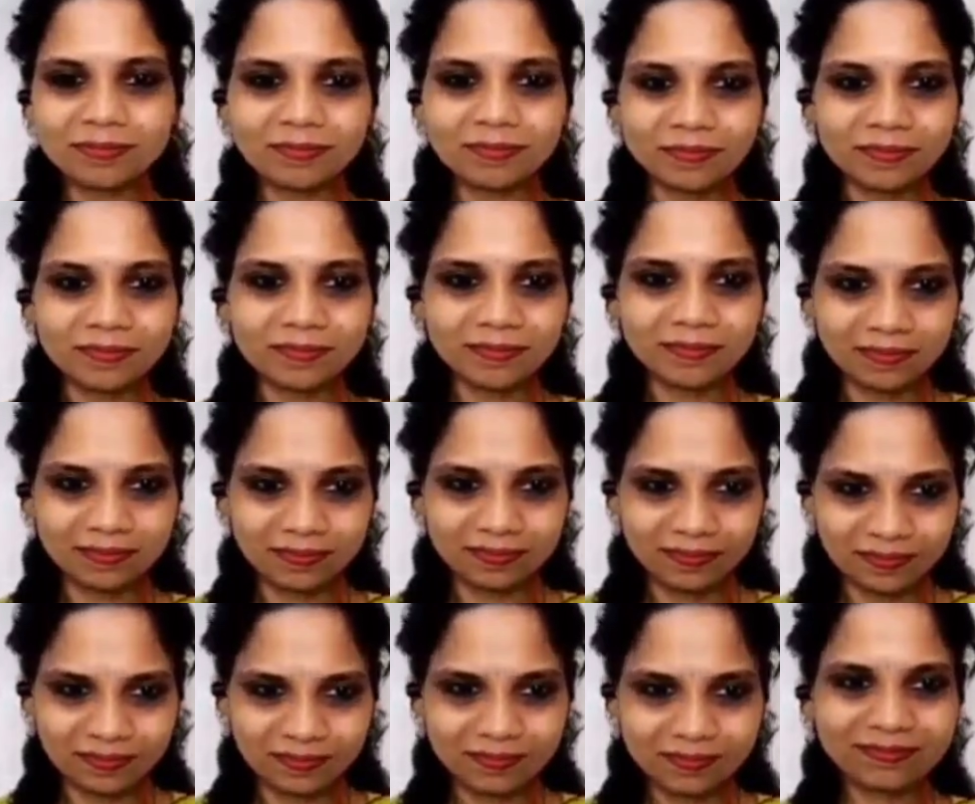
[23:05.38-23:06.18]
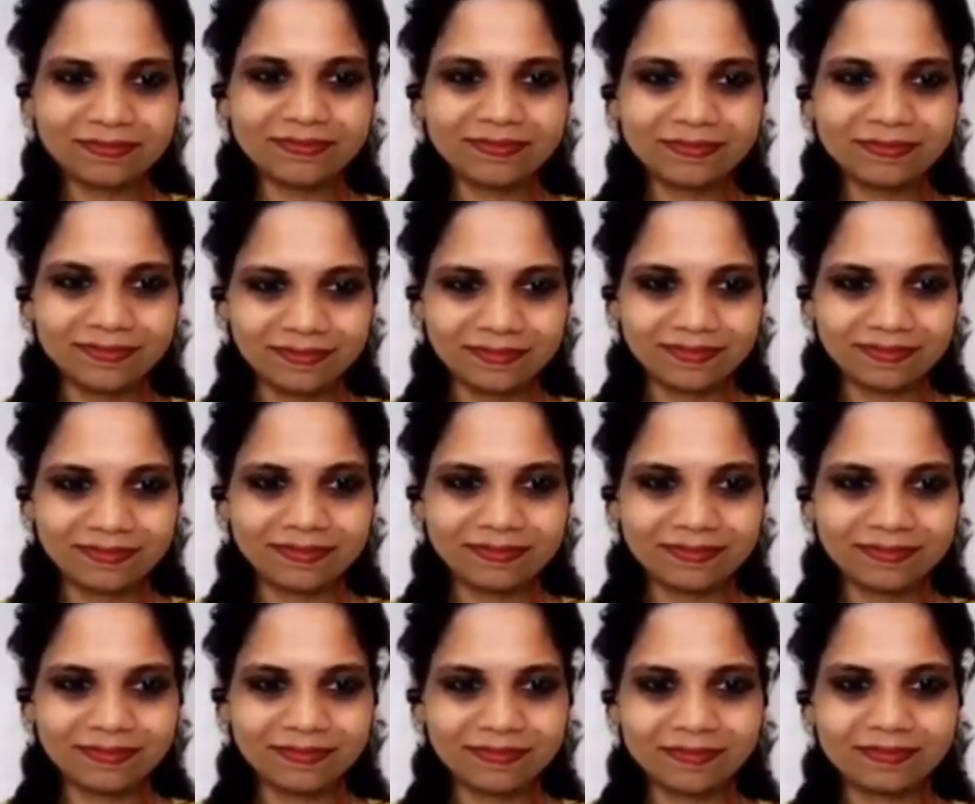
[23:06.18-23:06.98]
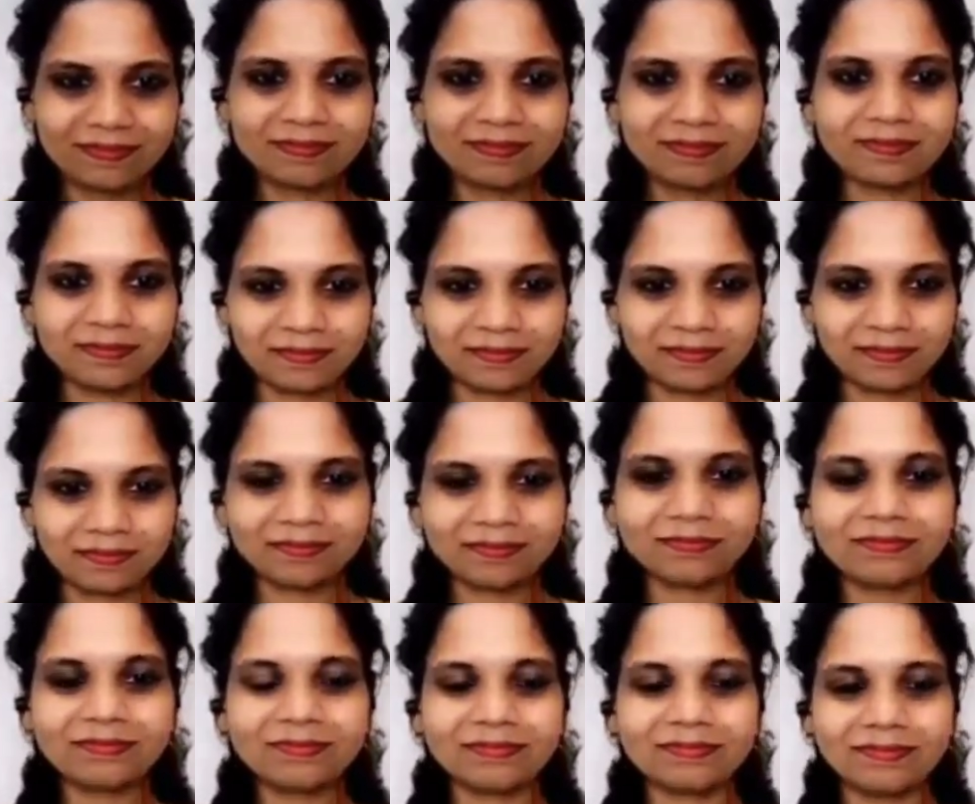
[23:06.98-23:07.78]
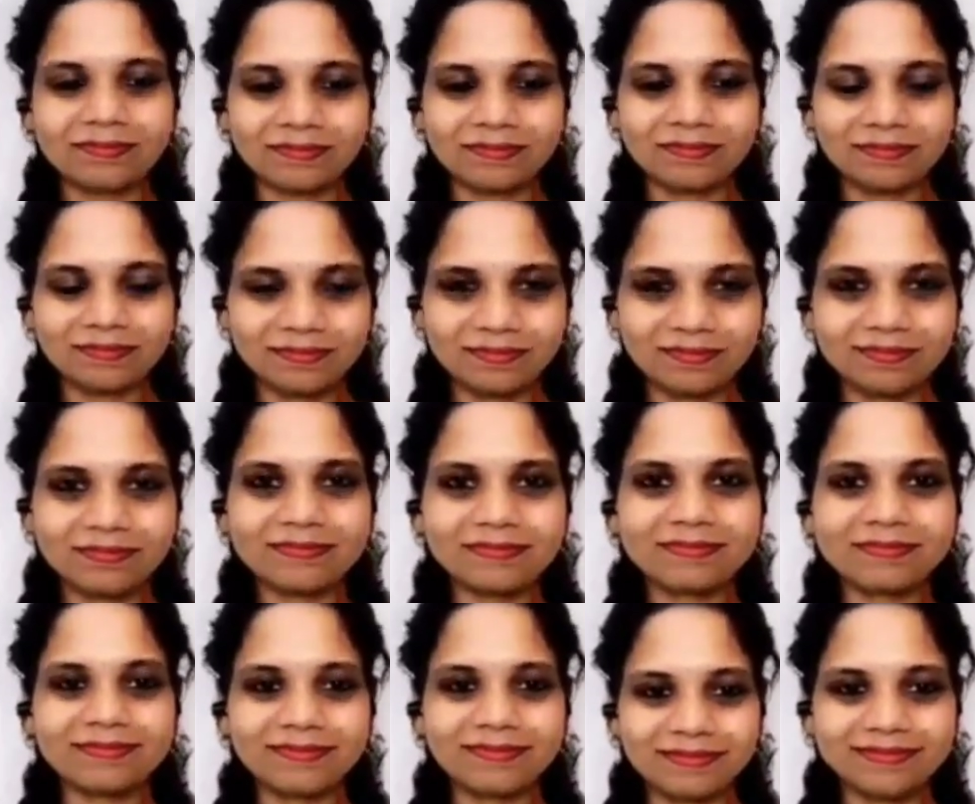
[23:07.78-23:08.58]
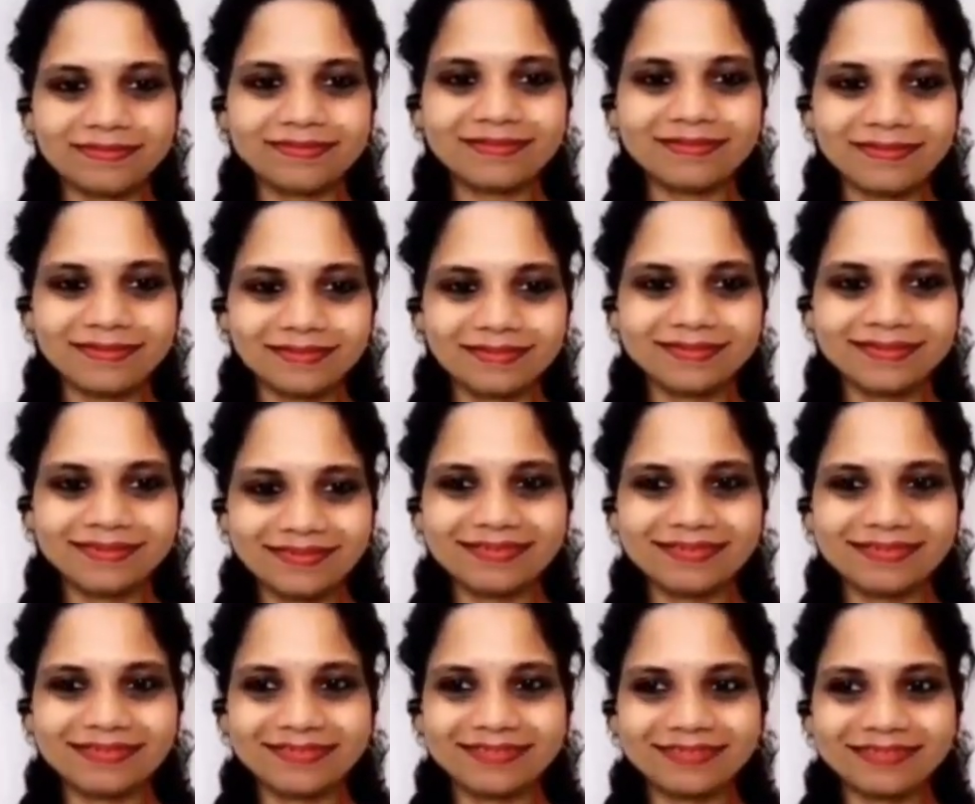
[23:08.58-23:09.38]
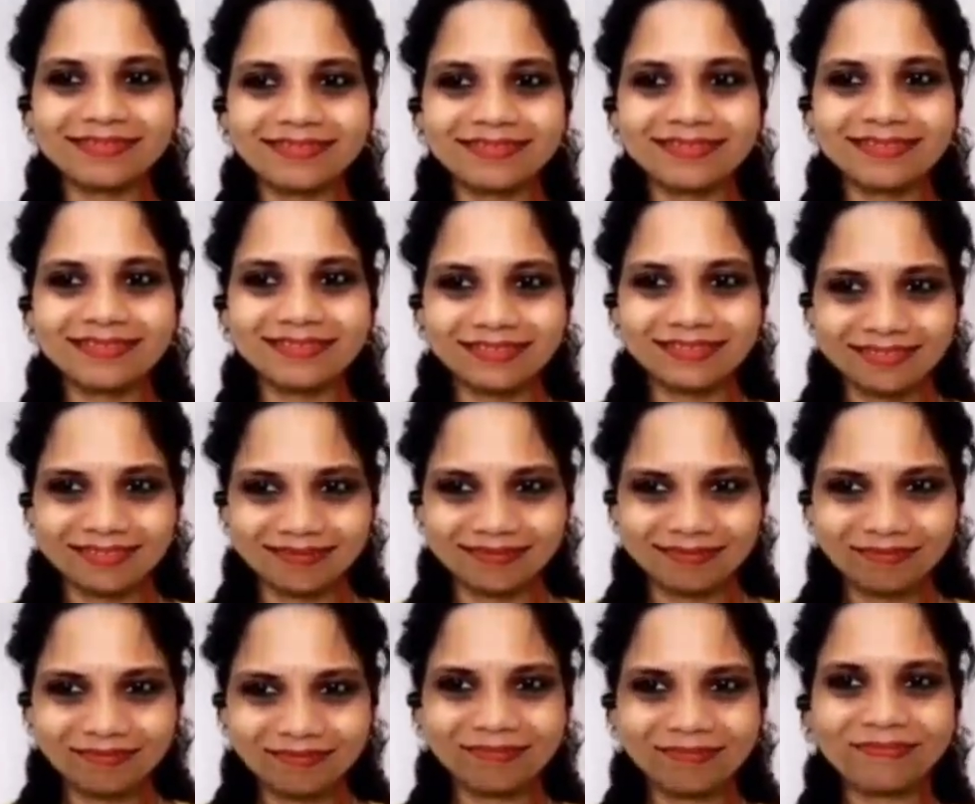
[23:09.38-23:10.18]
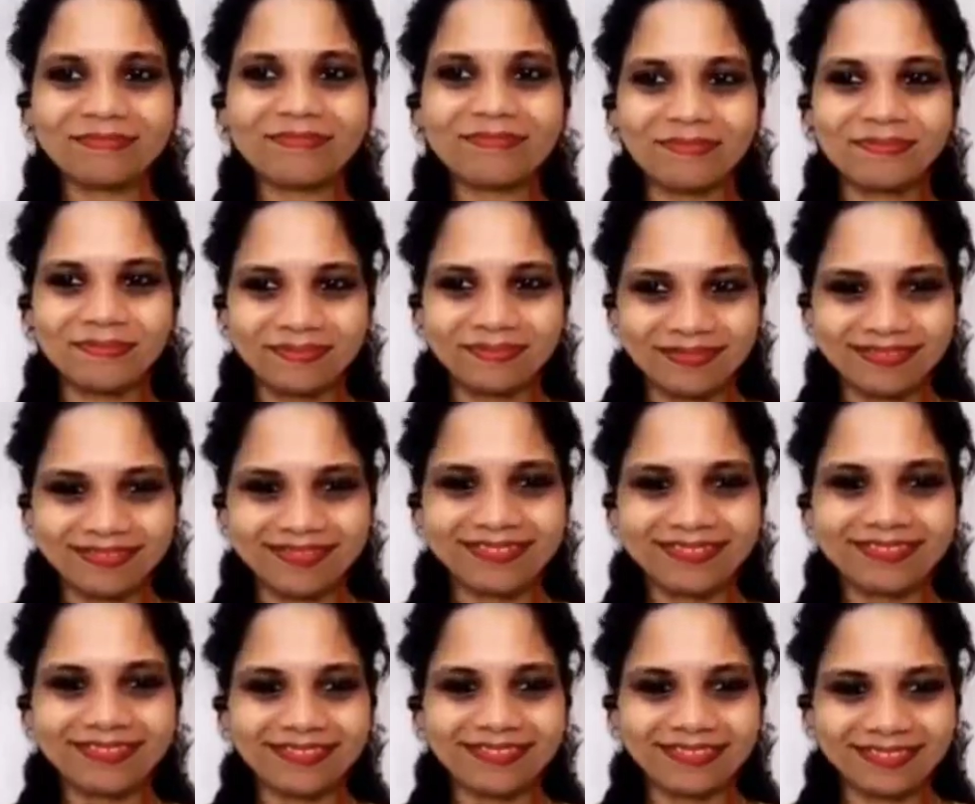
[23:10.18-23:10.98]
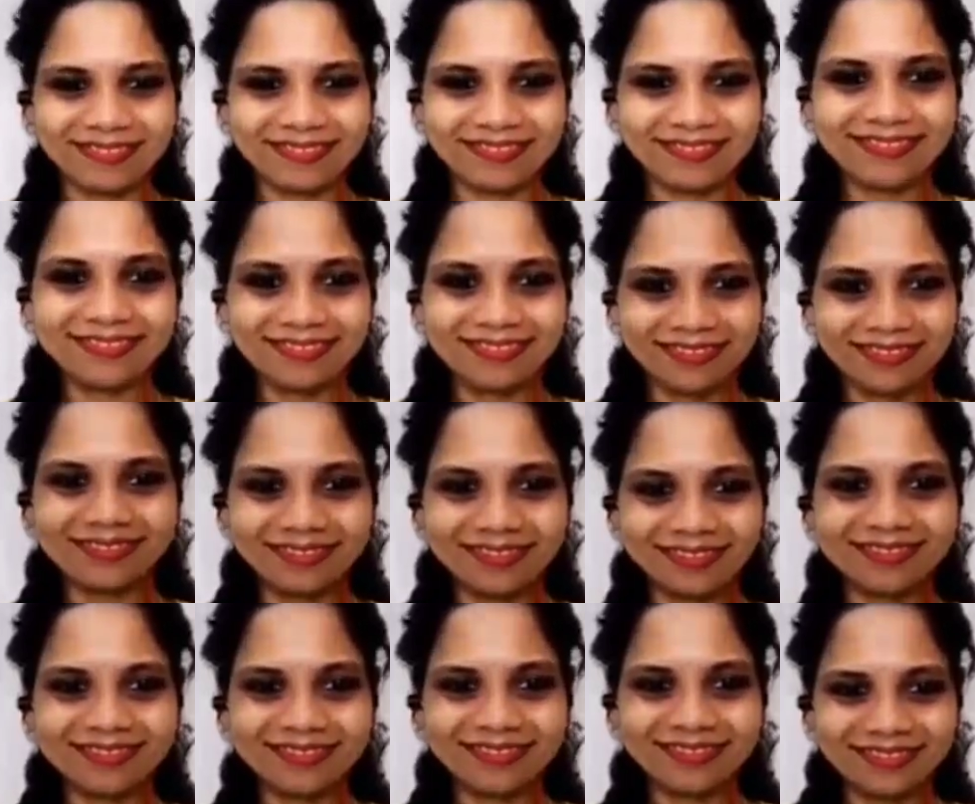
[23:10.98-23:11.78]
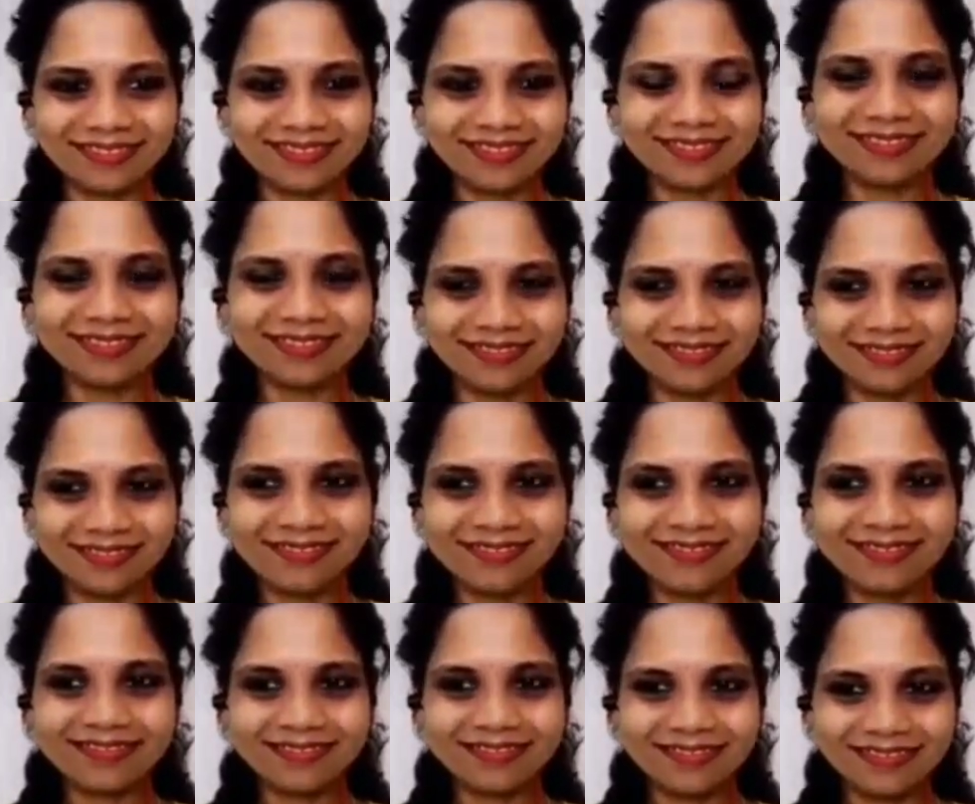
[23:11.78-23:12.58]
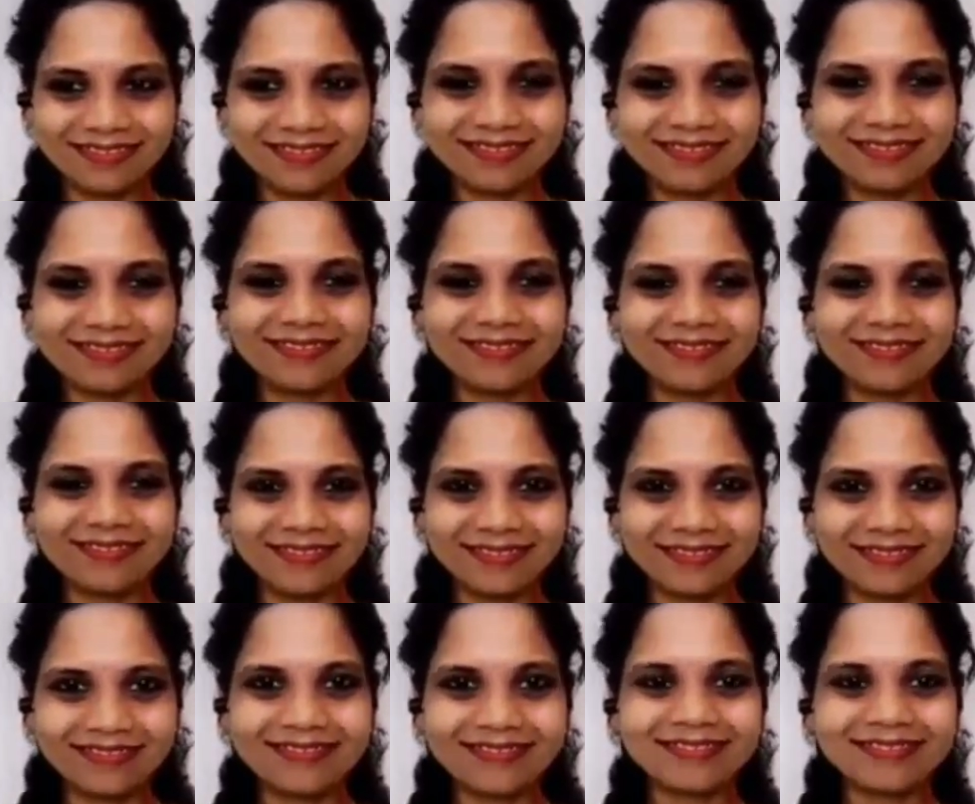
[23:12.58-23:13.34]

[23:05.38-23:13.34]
The person shown says nothing.